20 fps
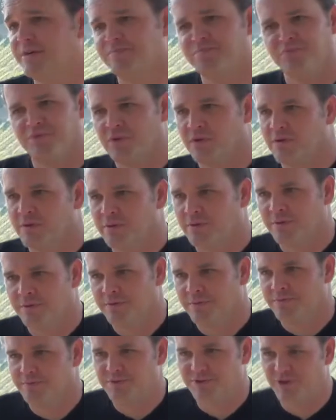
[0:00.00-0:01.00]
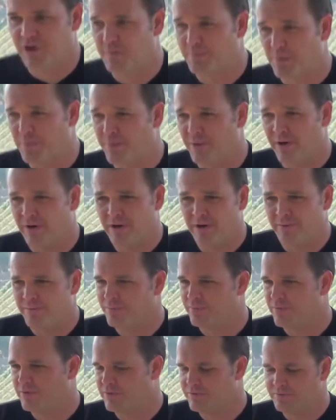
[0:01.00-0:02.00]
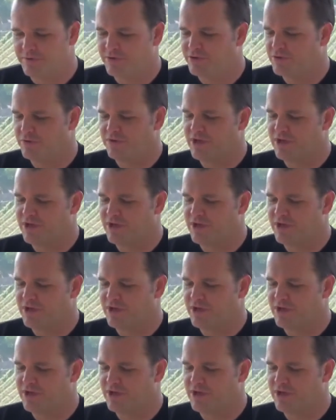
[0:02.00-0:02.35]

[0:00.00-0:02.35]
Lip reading: to start preparing the